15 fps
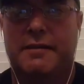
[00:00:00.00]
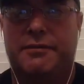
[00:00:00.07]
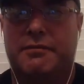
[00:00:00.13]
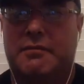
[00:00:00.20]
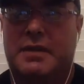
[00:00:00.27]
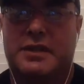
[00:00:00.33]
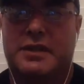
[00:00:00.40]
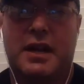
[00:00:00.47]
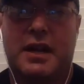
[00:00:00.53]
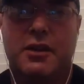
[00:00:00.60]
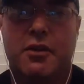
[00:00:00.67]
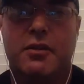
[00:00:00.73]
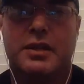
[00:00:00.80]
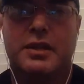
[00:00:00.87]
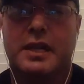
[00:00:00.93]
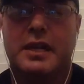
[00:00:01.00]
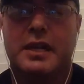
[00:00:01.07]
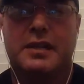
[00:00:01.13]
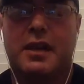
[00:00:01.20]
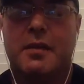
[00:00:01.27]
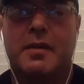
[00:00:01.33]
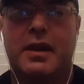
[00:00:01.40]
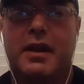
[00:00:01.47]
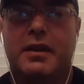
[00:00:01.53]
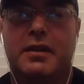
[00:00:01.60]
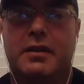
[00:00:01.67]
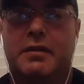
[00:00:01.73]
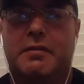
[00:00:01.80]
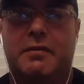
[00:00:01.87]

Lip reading: Because I notice anytime I,